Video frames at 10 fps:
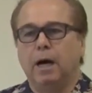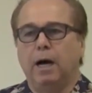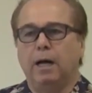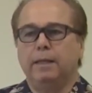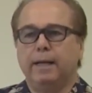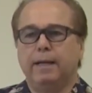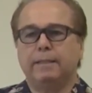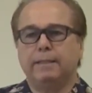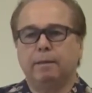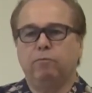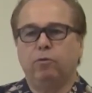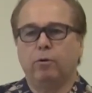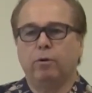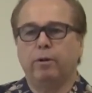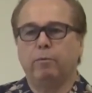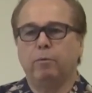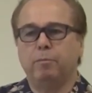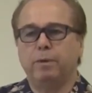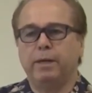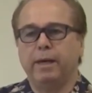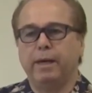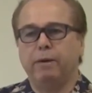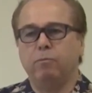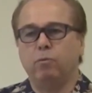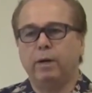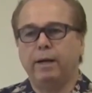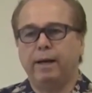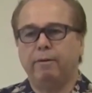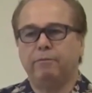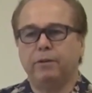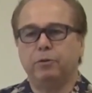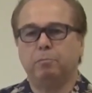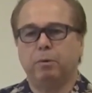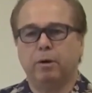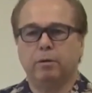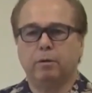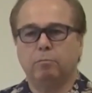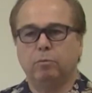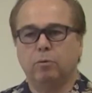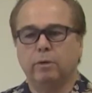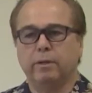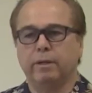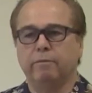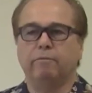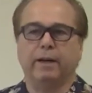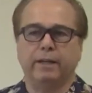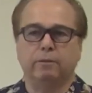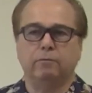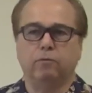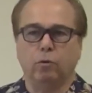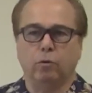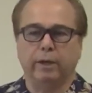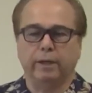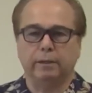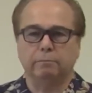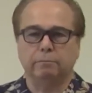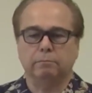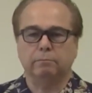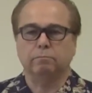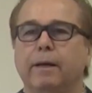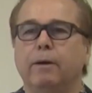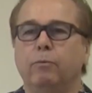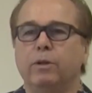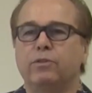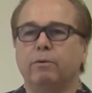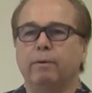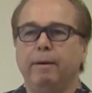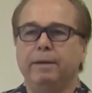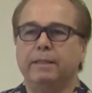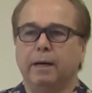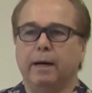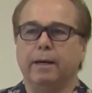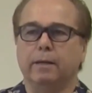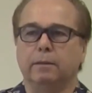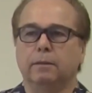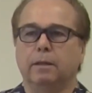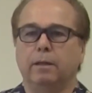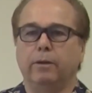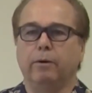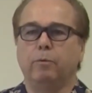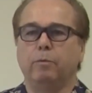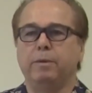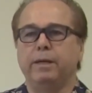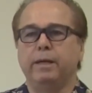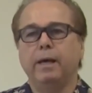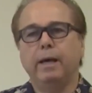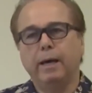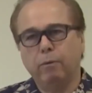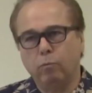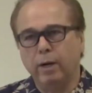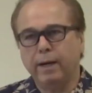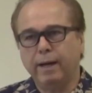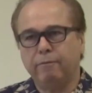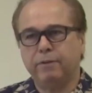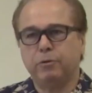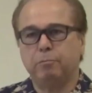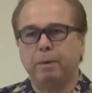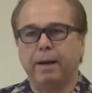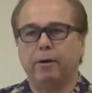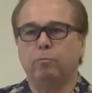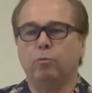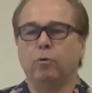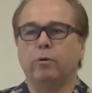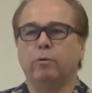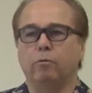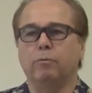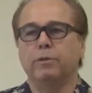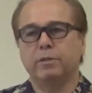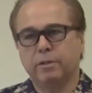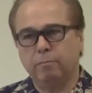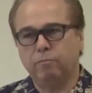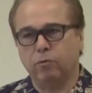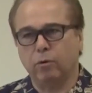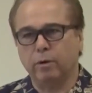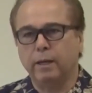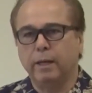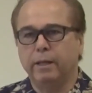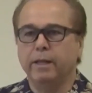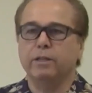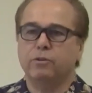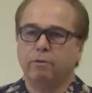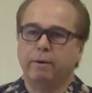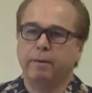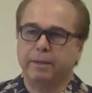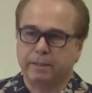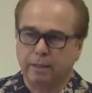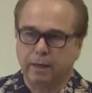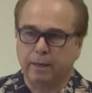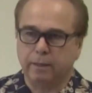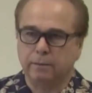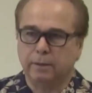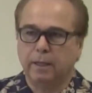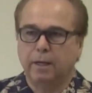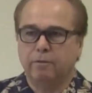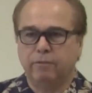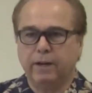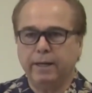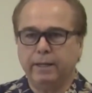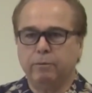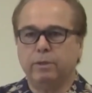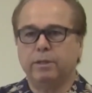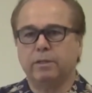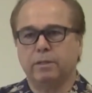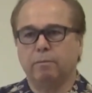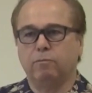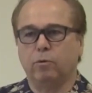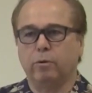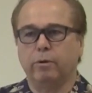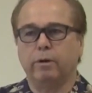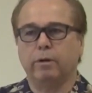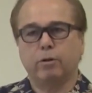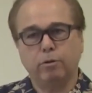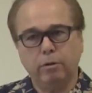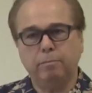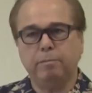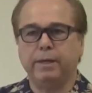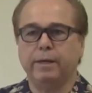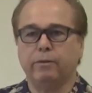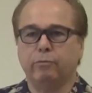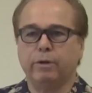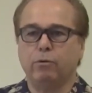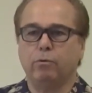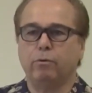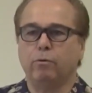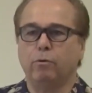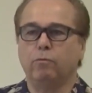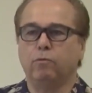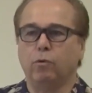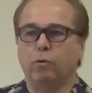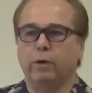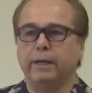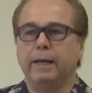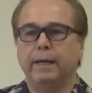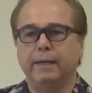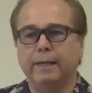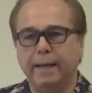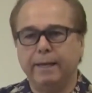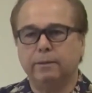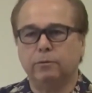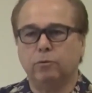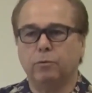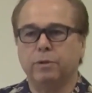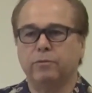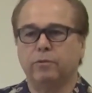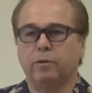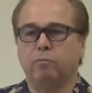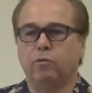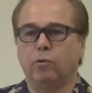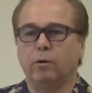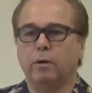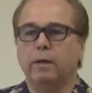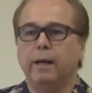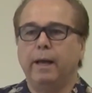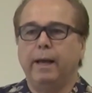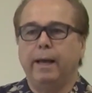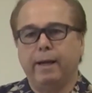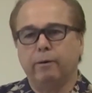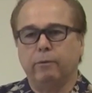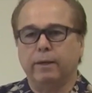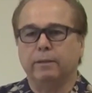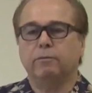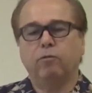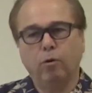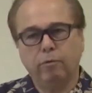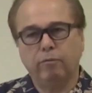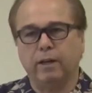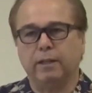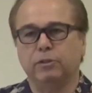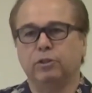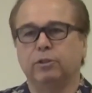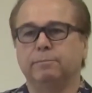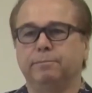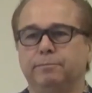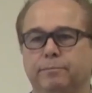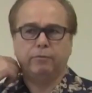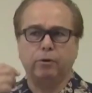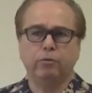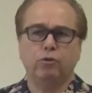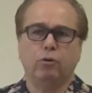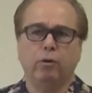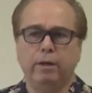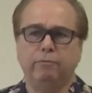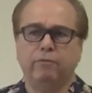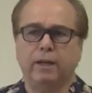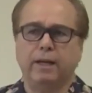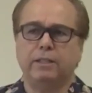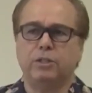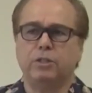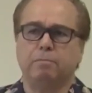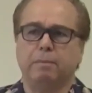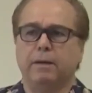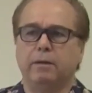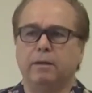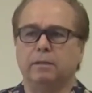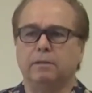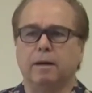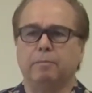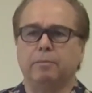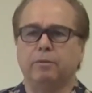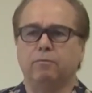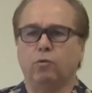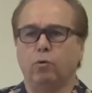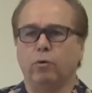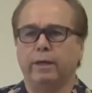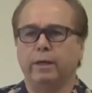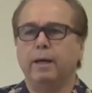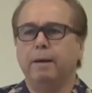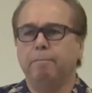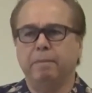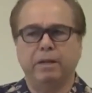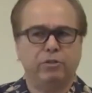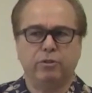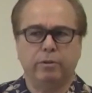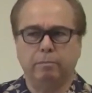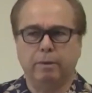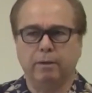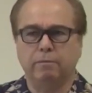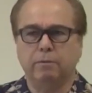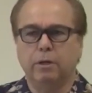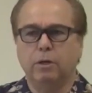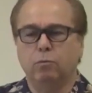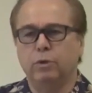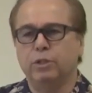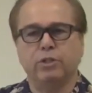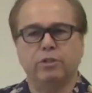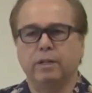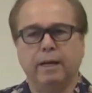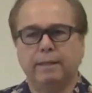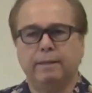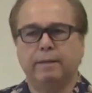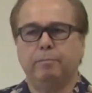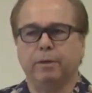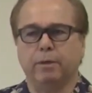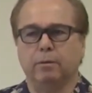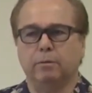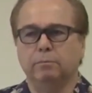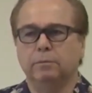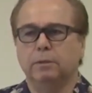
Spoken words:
On that subfloor there will be a 1/2 inch particle board, then vinyl flooring. With ceramic tile, there will be 1/2 inch backer board over the subfloor, then ceramic tile. Finally, with the subfloor, there could be a 3/4 oak flooring nailed over the subfloor and around the floor flange. If your toilet flange is mounted on top of the flooring mentioned above, which is not typical,